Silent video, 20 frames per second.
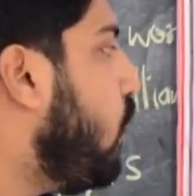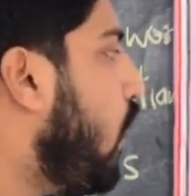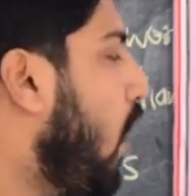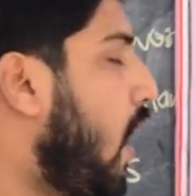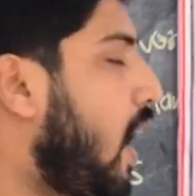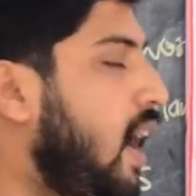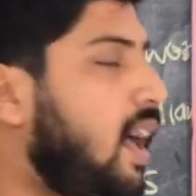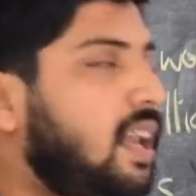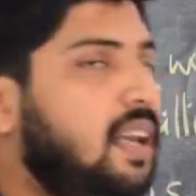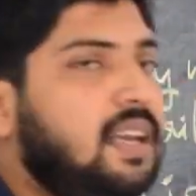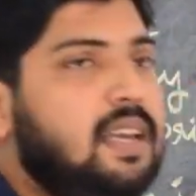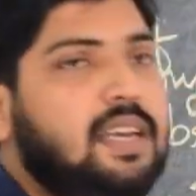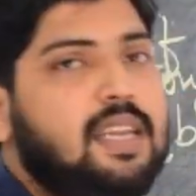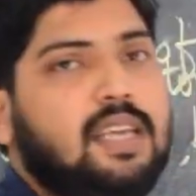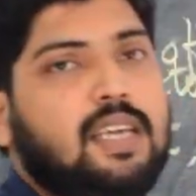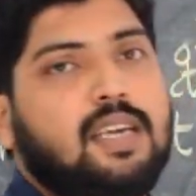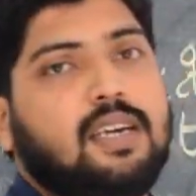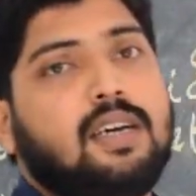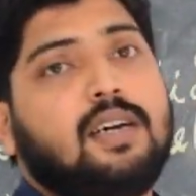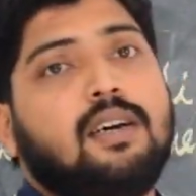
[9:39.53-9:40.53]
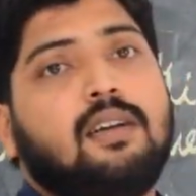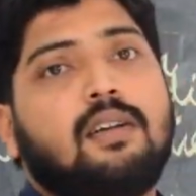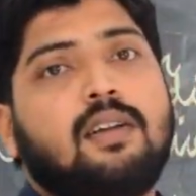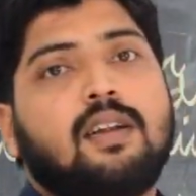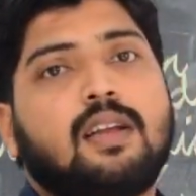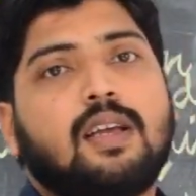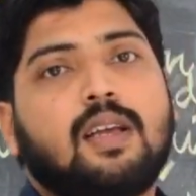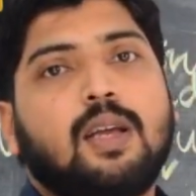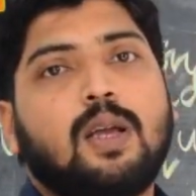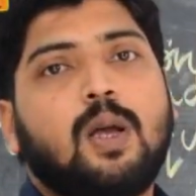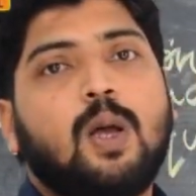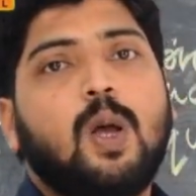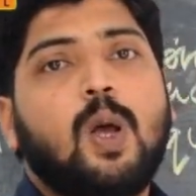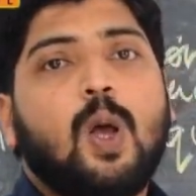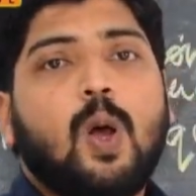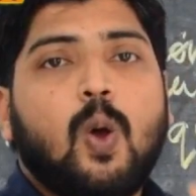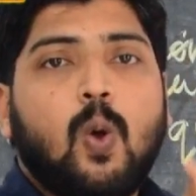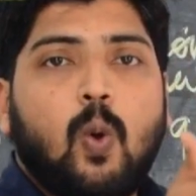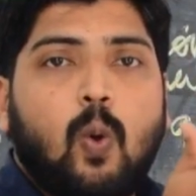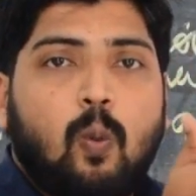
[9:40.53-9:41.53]
fat deer
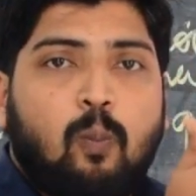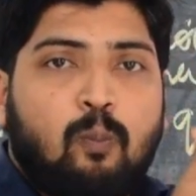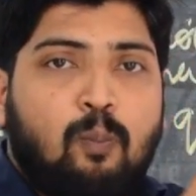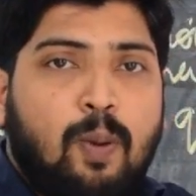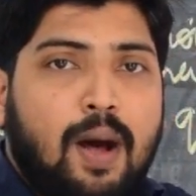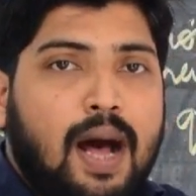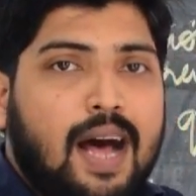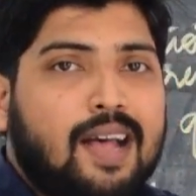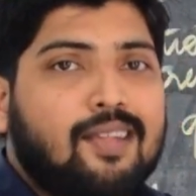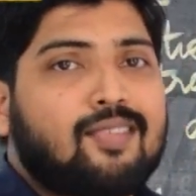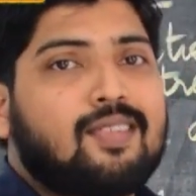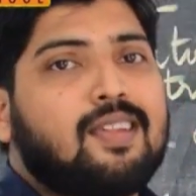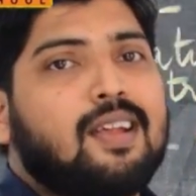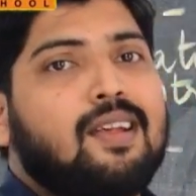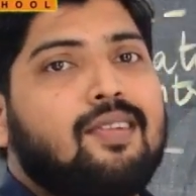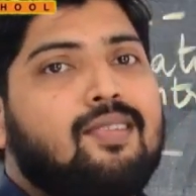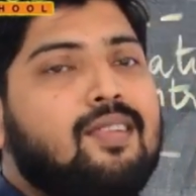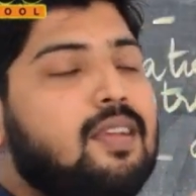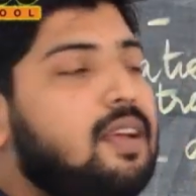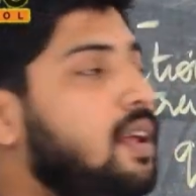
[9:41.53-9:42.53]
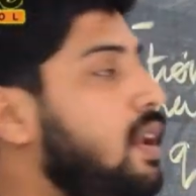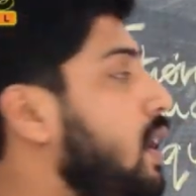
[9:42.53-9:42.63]
who passes